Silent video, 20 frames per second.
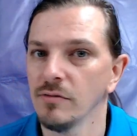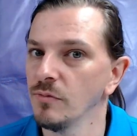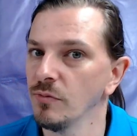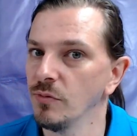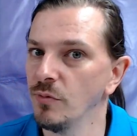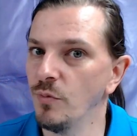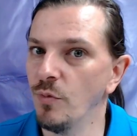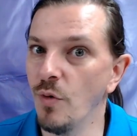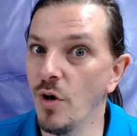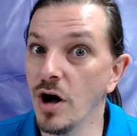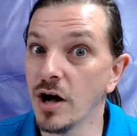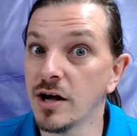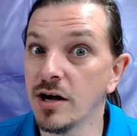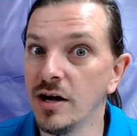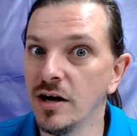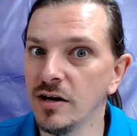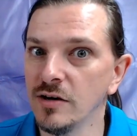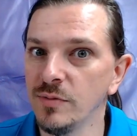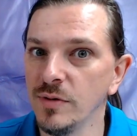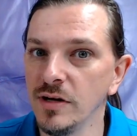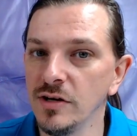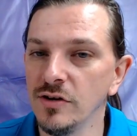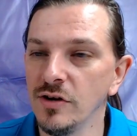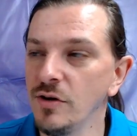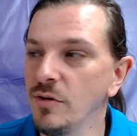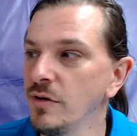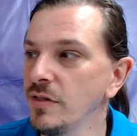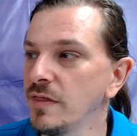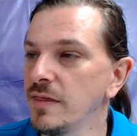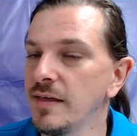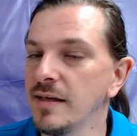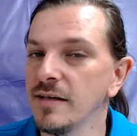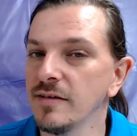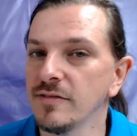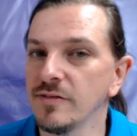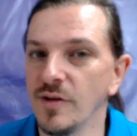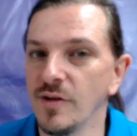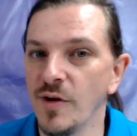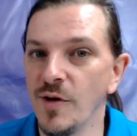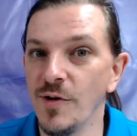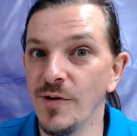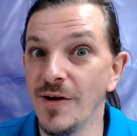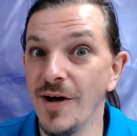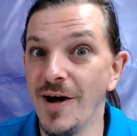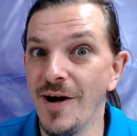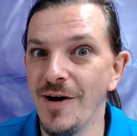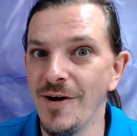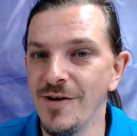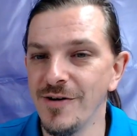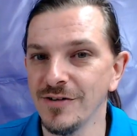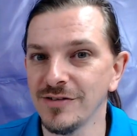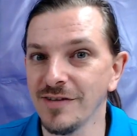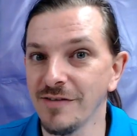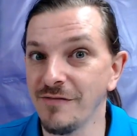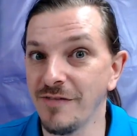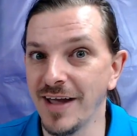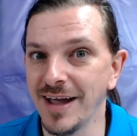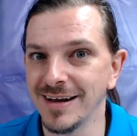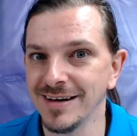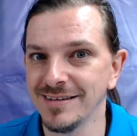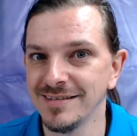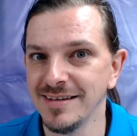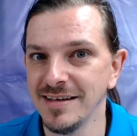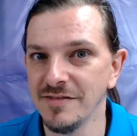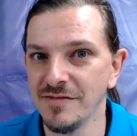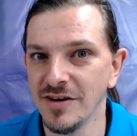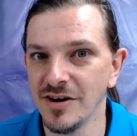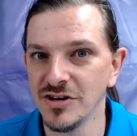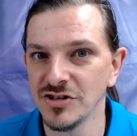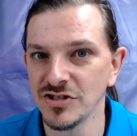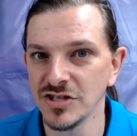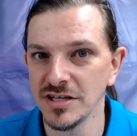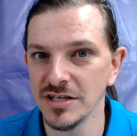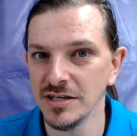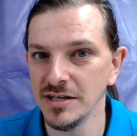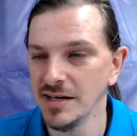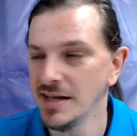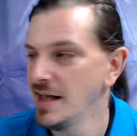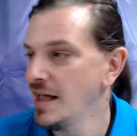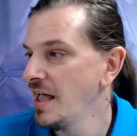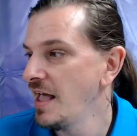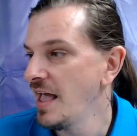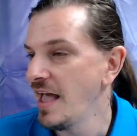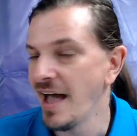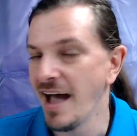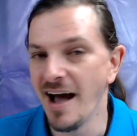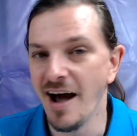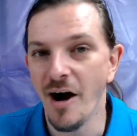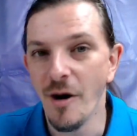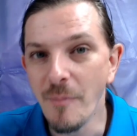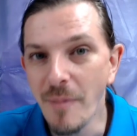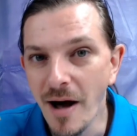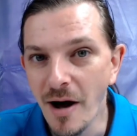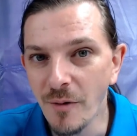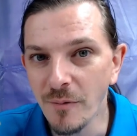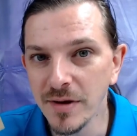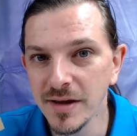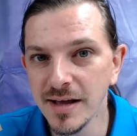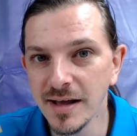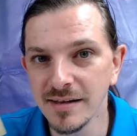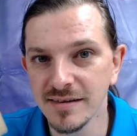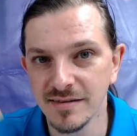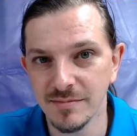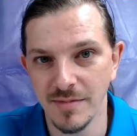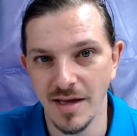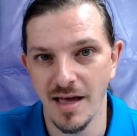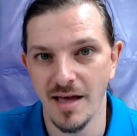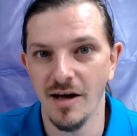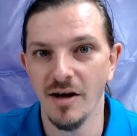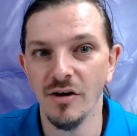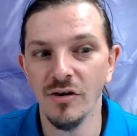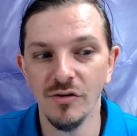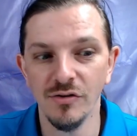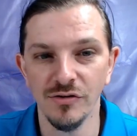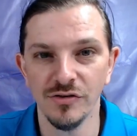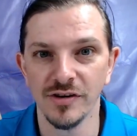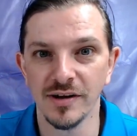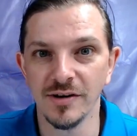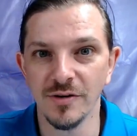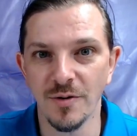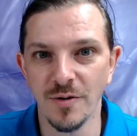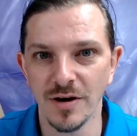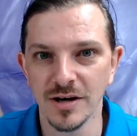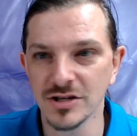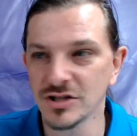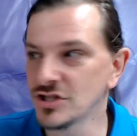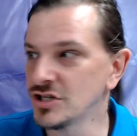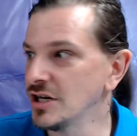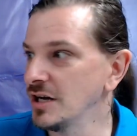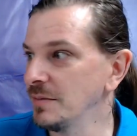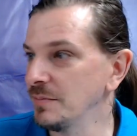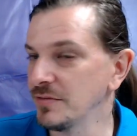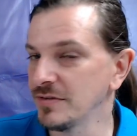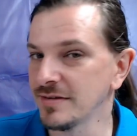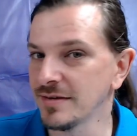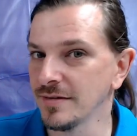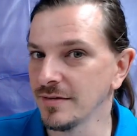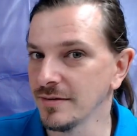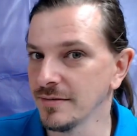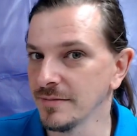What could we do with this? Who knows? A fantasy version? How about we get some elves and orc ships?